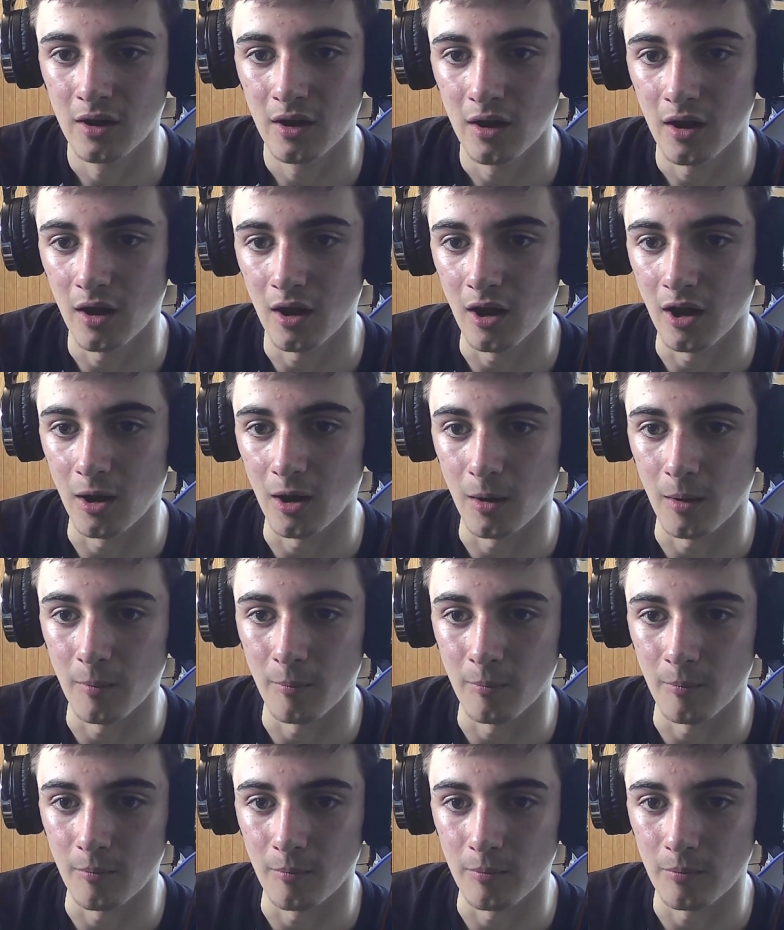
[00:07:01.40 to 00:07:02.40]

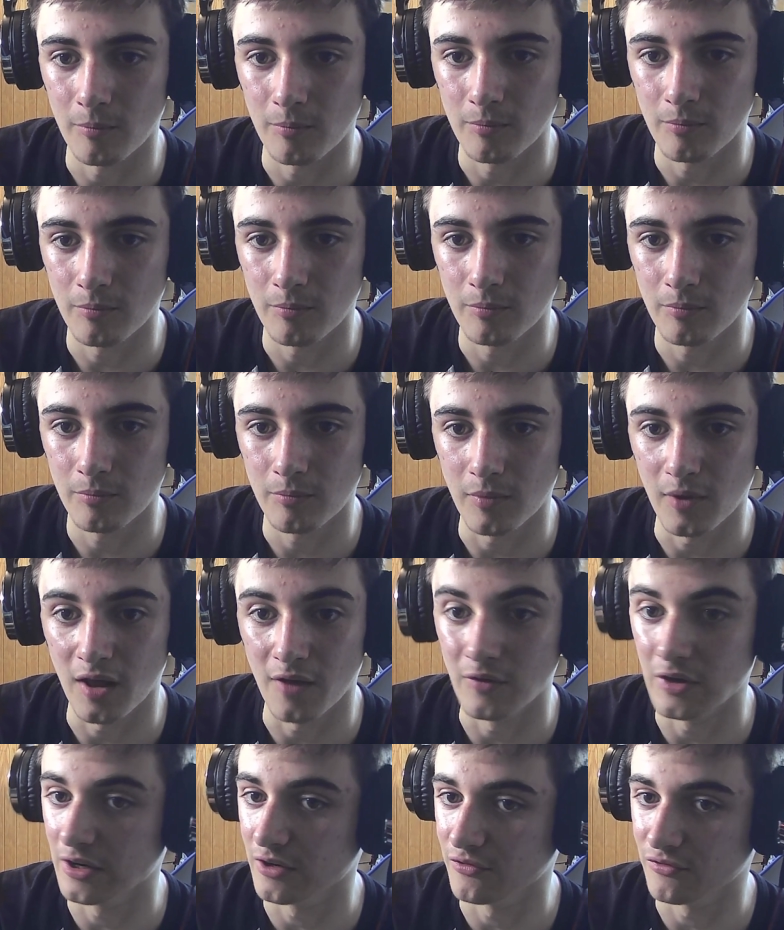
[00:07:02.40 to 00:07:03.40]
And
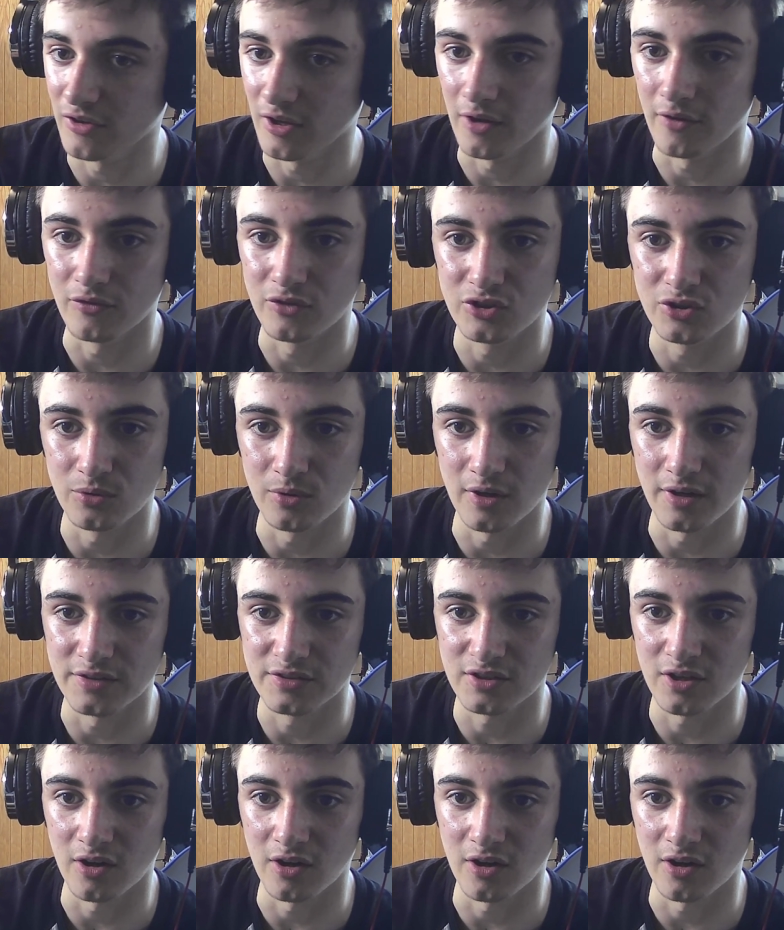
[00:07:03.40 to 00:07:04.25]
then if you have 2 or less